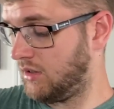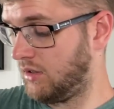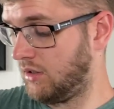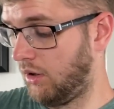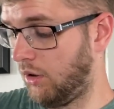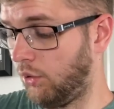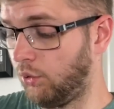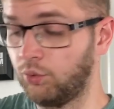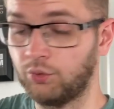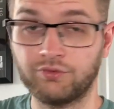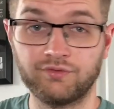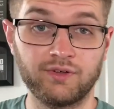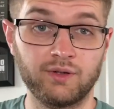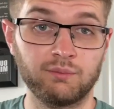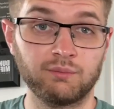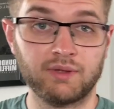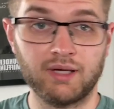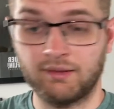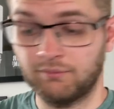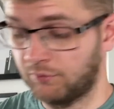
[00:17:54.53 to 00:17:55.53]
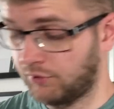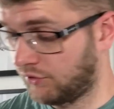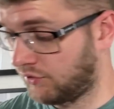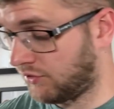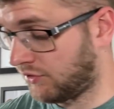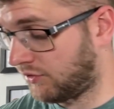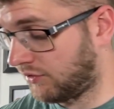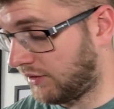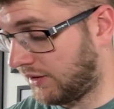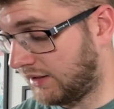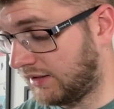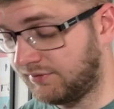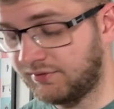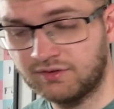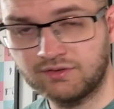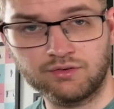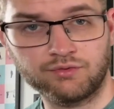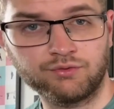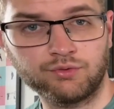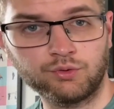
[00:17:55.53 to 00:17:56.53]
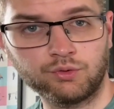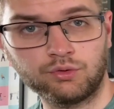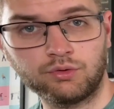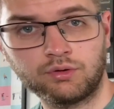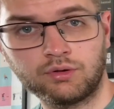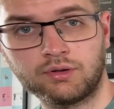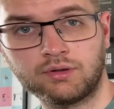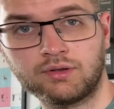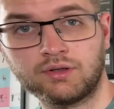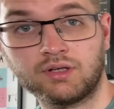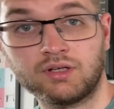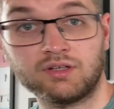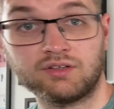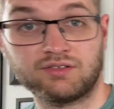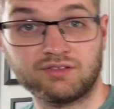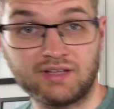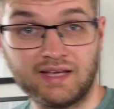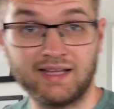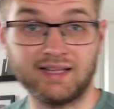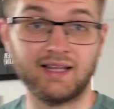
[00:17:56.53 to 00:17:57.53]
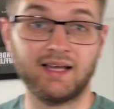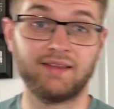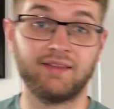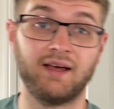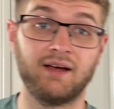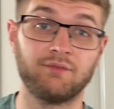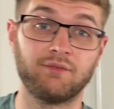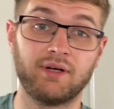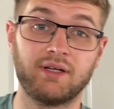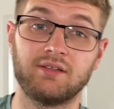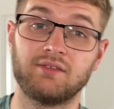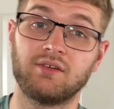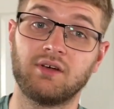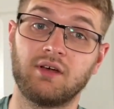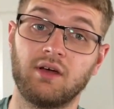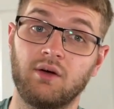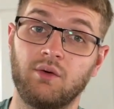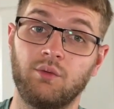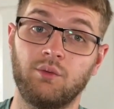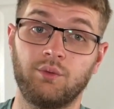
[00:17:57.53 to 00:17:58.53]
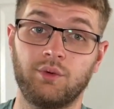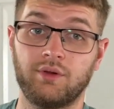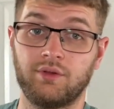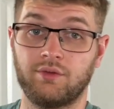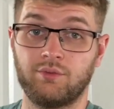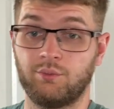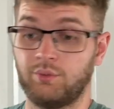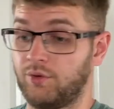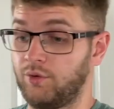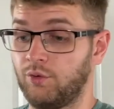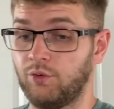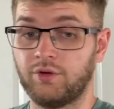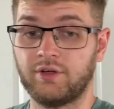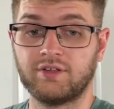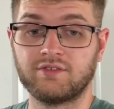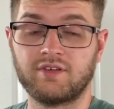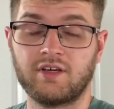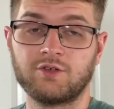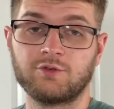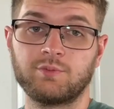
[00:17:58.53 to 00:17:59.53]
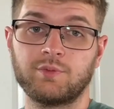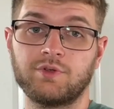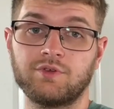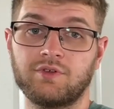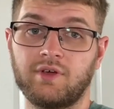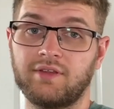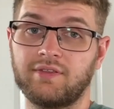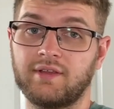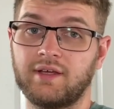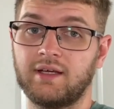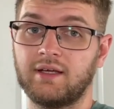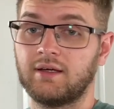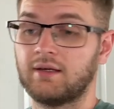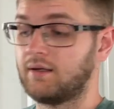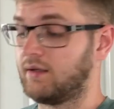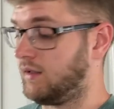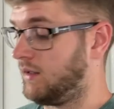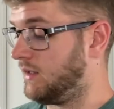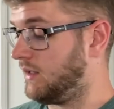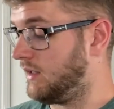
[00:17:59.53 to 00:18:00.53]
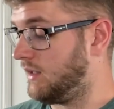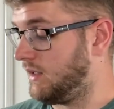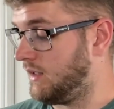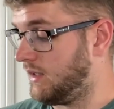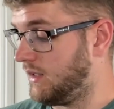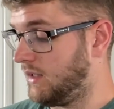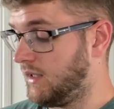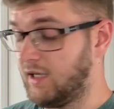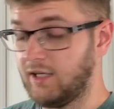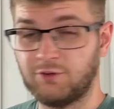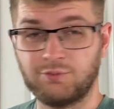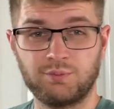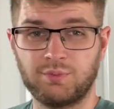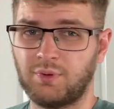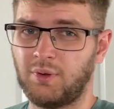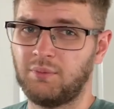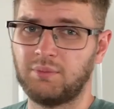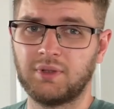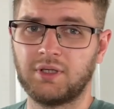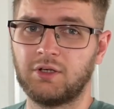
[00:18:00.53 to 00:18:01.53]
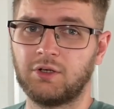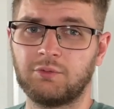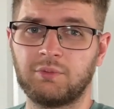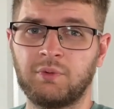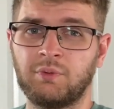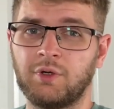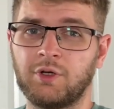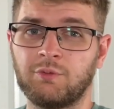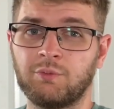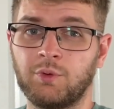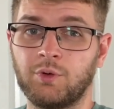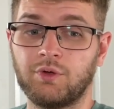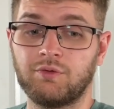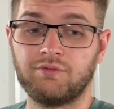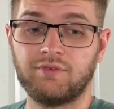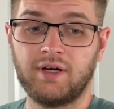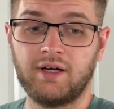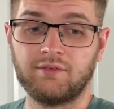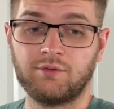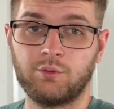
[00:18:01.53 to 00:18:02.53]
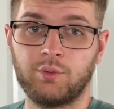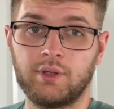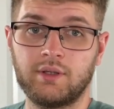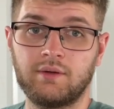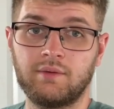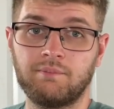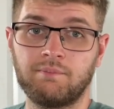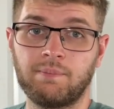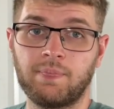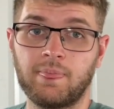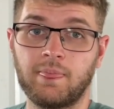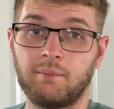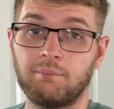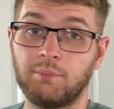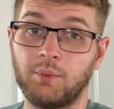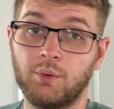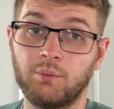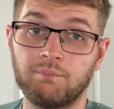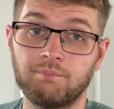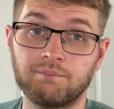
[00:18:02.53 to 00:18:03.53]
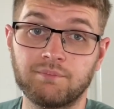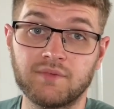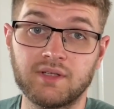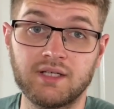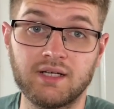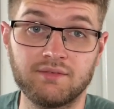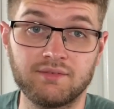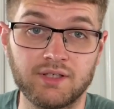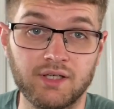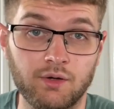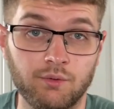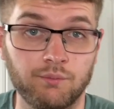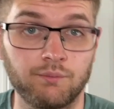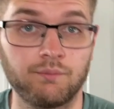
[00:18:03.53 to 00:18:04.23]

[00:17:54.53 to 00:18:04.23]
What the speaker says: old film cameras, and if it's a full set like that ready to go with all the attachments, I think it's probably got to be worth more than £5. But you never know.